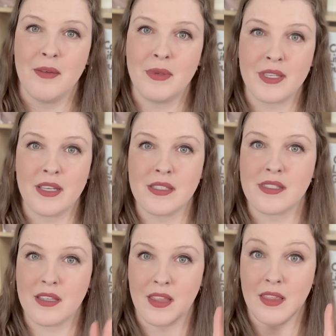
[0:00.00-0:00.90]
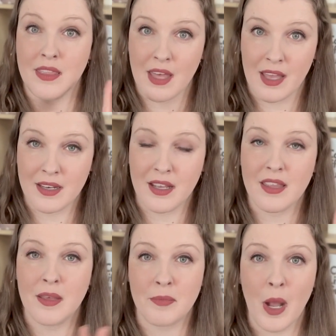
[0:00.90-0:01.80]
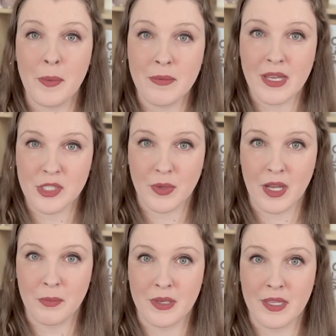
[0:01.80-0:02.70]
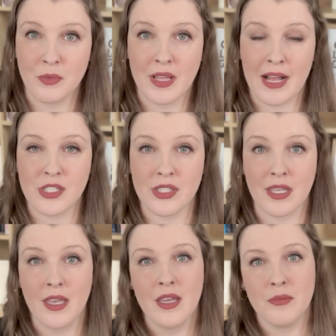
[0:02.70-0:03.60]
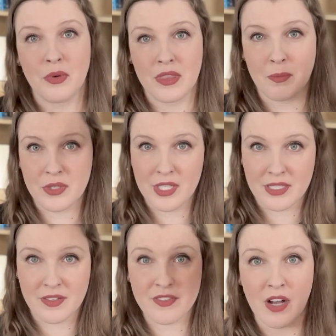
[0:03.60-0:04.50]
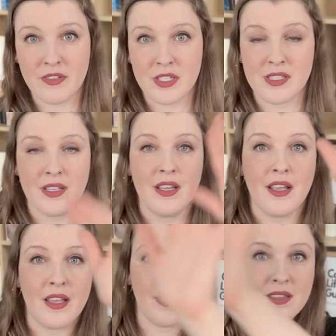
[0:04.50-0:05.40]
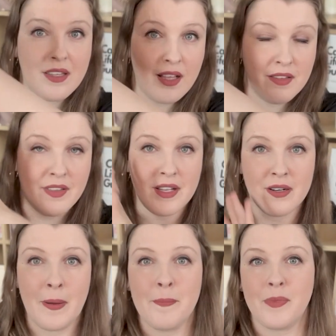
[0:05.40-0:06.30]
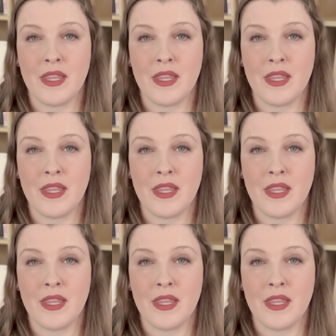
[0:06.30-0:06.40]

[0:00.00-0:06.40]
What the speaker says: because then the property management company will actually put the protective covers in the elevator,